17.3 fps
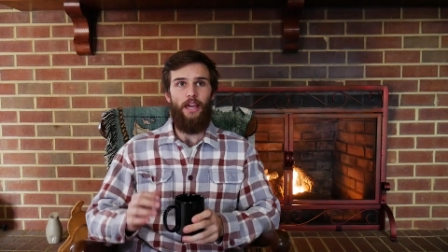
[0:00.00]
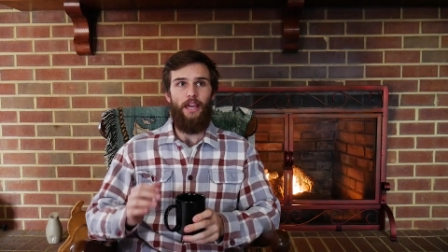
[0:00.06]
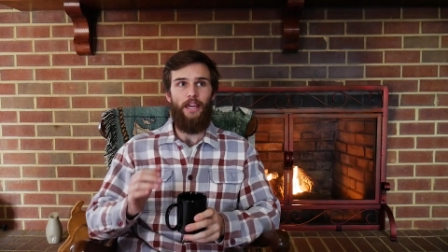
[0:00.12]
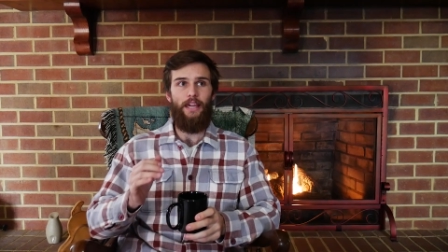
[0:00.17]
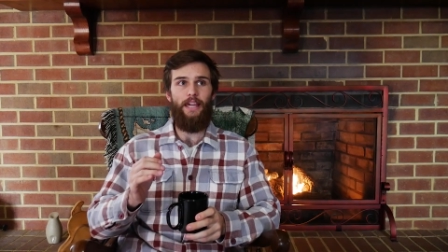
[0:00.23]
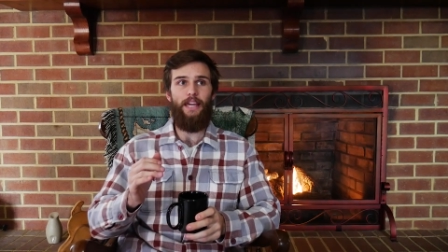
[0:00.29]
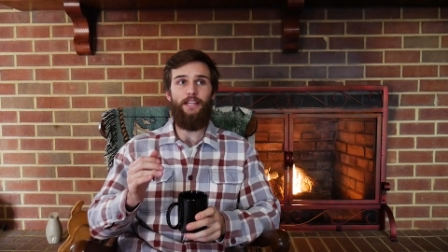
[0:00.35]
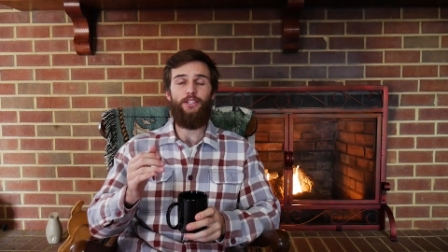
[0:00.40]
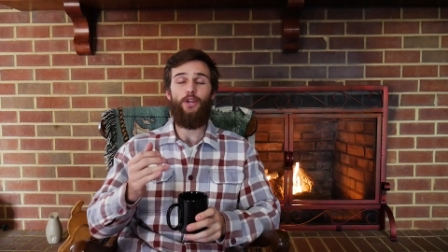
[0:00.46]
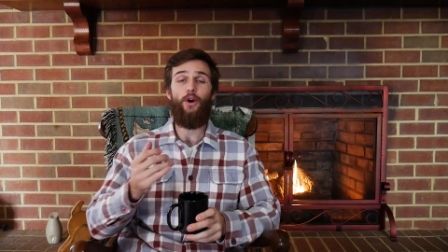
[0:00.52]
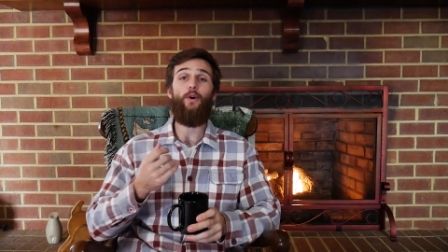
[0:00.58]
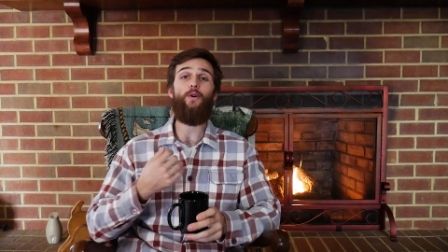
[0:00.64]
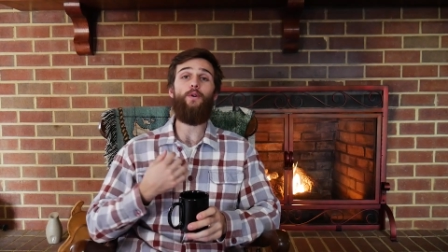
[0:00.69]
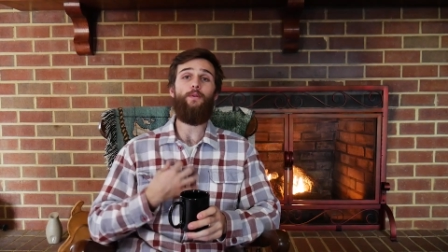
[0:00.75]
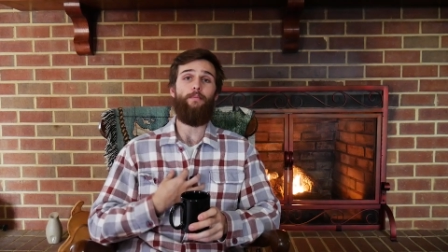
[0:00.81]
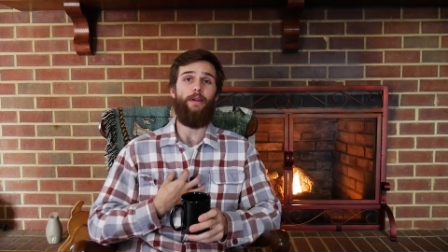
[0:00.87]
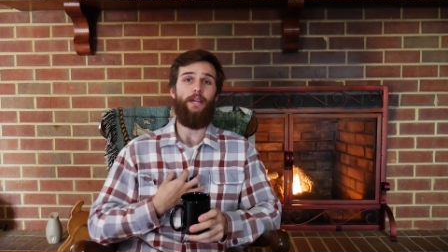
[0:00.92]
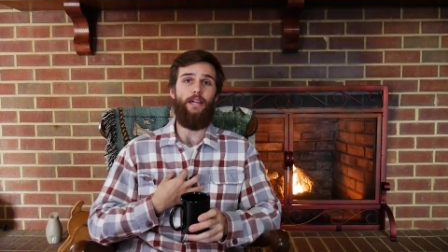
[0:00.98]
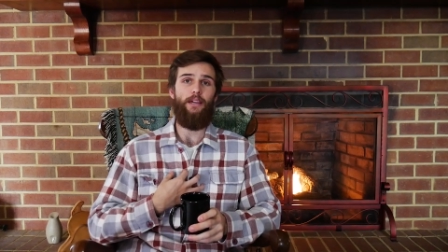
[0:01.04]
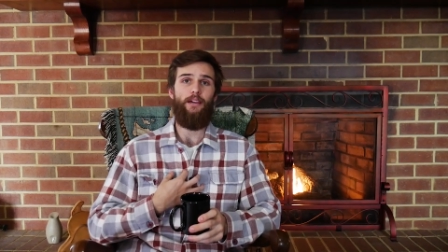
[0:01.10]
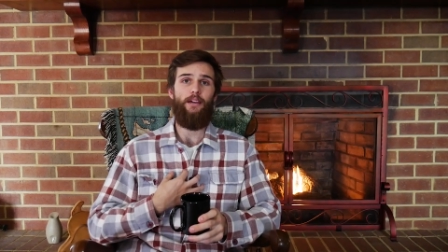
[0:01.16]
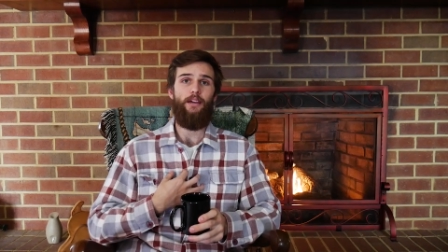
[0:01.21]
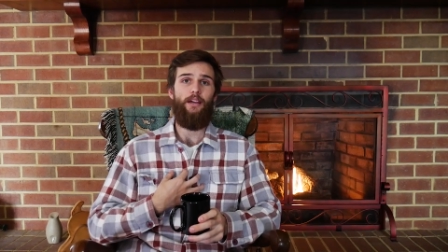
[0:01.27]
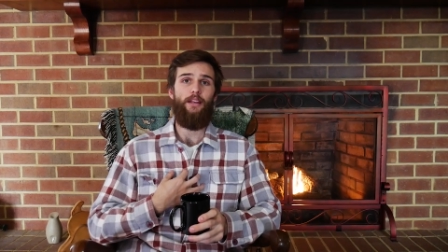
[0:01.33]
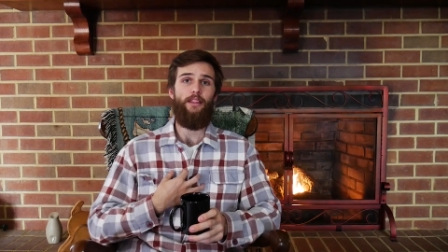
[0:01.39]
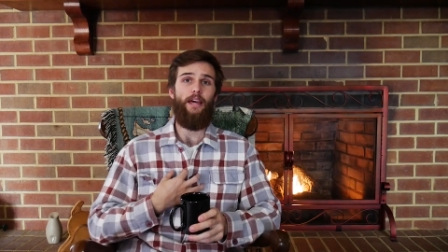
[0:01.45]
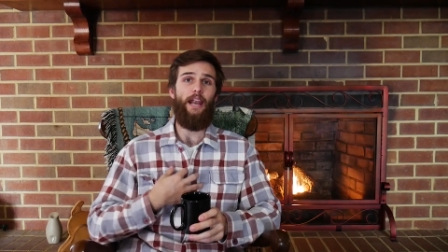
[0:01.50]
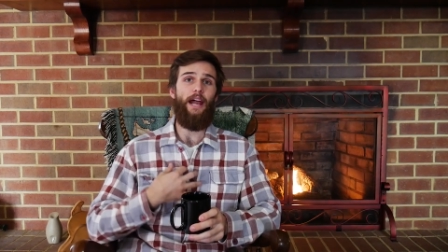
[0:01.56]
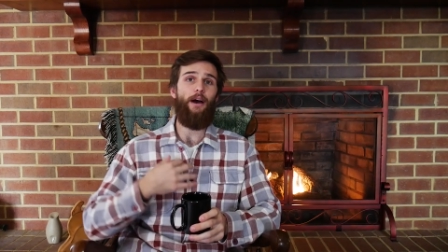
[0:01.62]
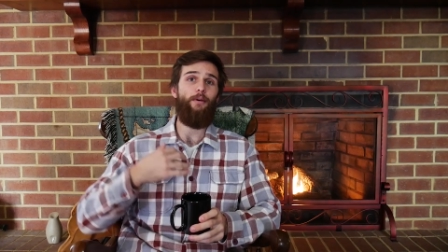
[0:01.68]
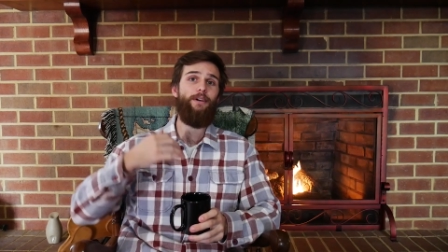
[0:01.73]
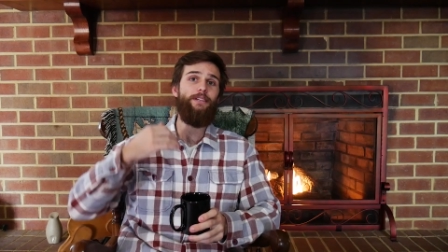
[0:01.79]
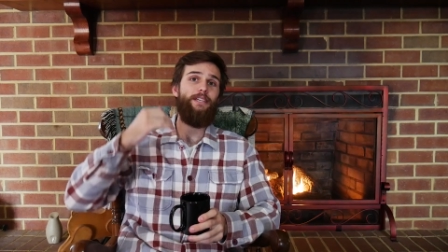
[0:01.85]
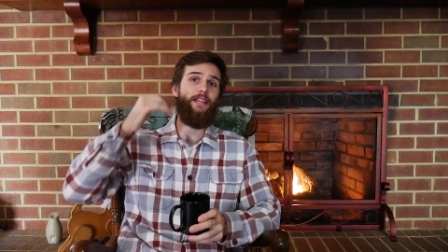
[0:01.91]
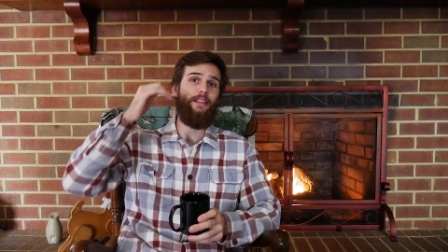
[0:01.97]
He told me that I
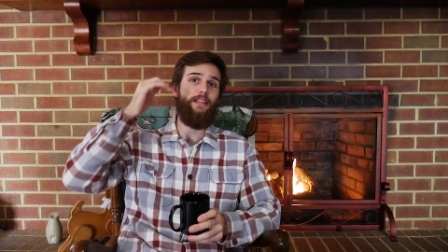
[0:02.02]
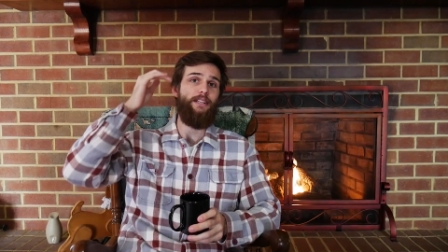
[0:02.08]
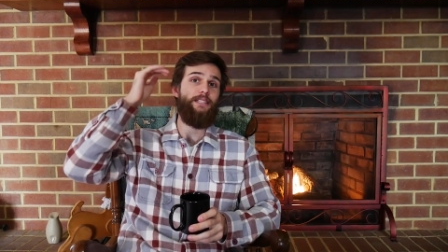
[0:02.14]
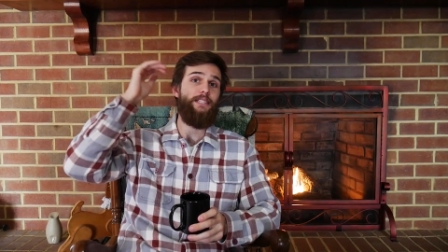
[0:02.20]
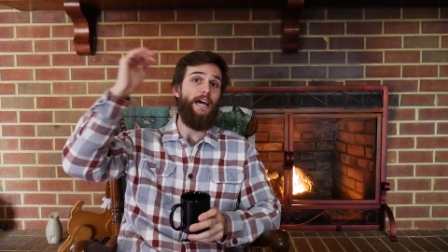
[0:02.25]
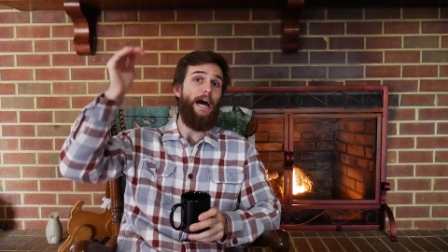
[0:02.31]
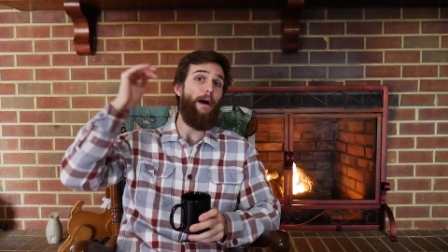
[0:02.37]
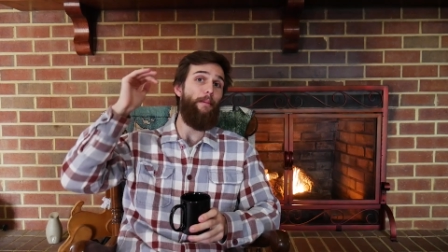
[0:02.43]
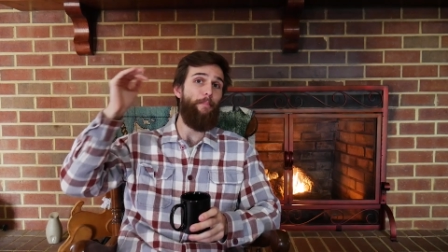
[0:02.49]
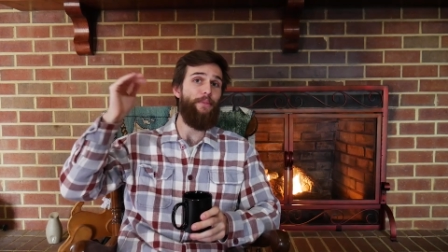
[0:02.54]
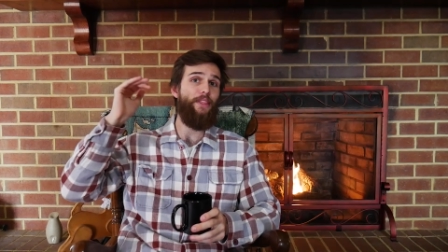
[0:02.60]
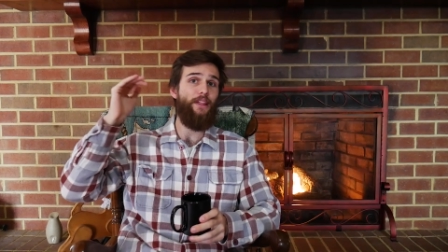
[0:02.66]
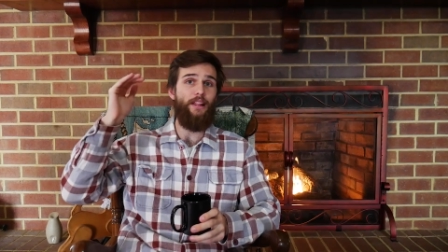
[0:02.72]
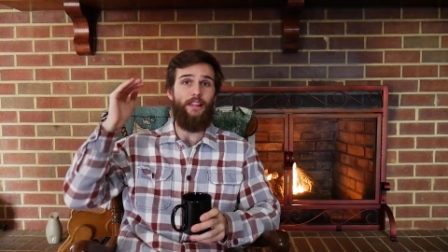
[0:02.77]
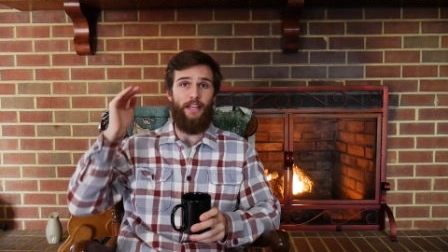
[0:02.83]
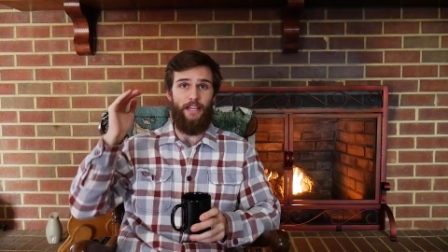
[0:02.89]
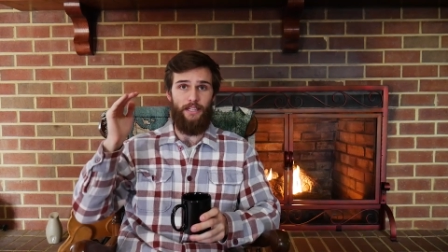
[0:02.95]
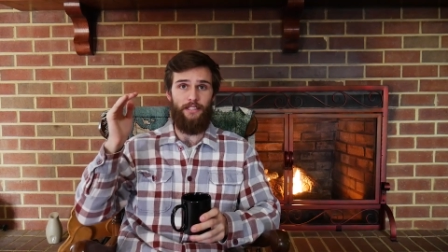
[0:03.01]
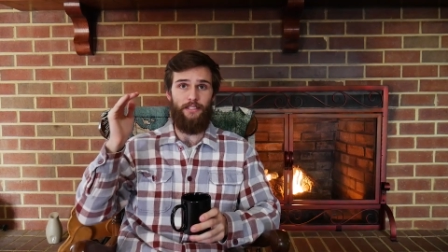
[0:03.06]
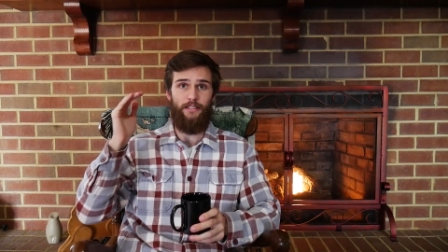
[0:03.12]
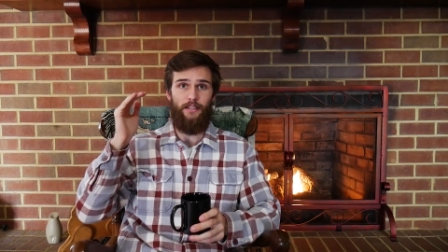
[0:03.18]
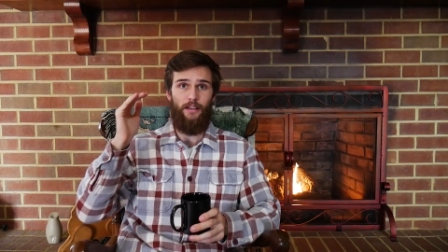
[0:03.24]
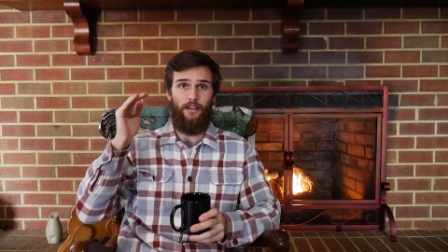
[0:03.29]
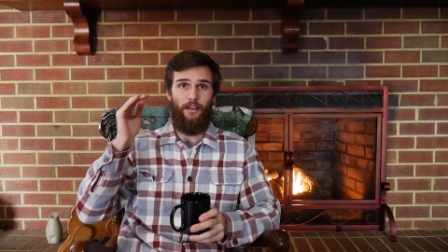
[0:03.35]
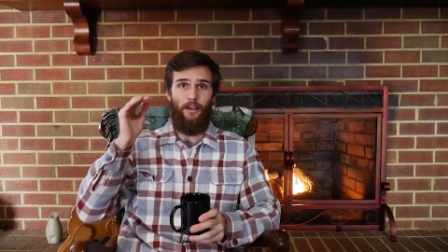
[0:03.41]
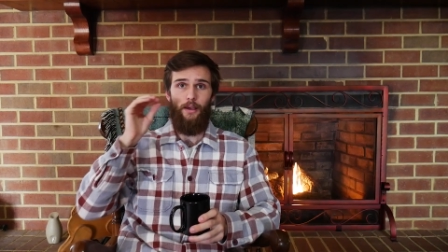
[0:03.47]
was at the top of the list